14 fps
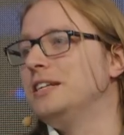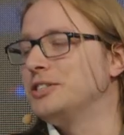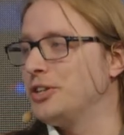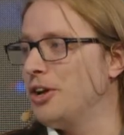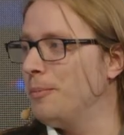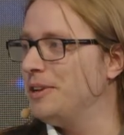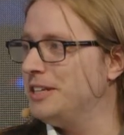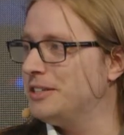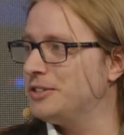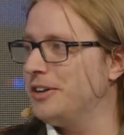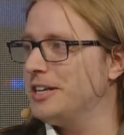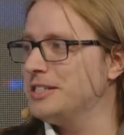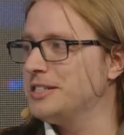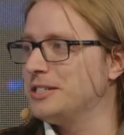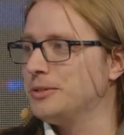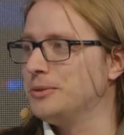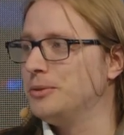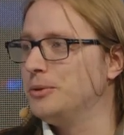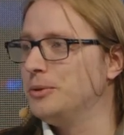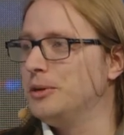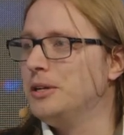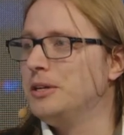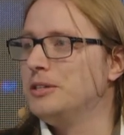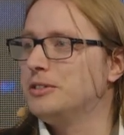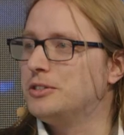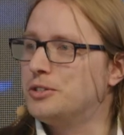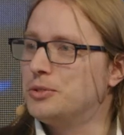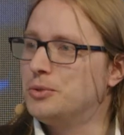Germany tries to
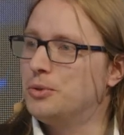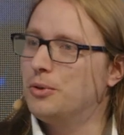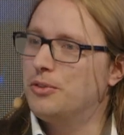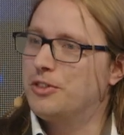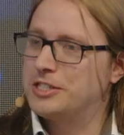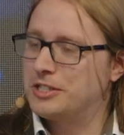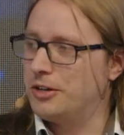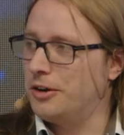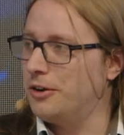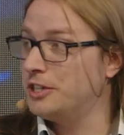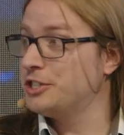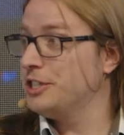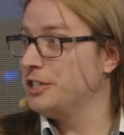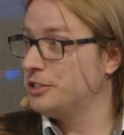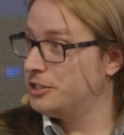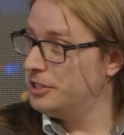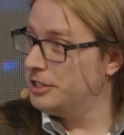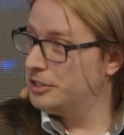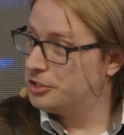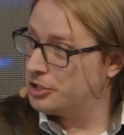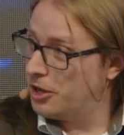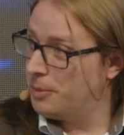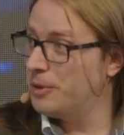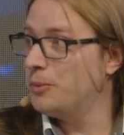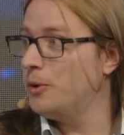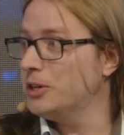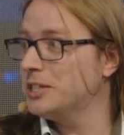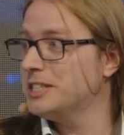do the storage in
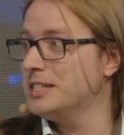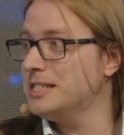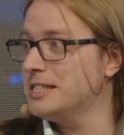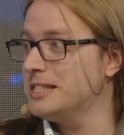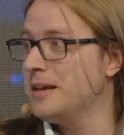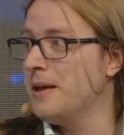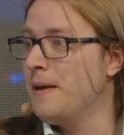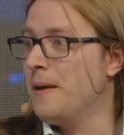German waters.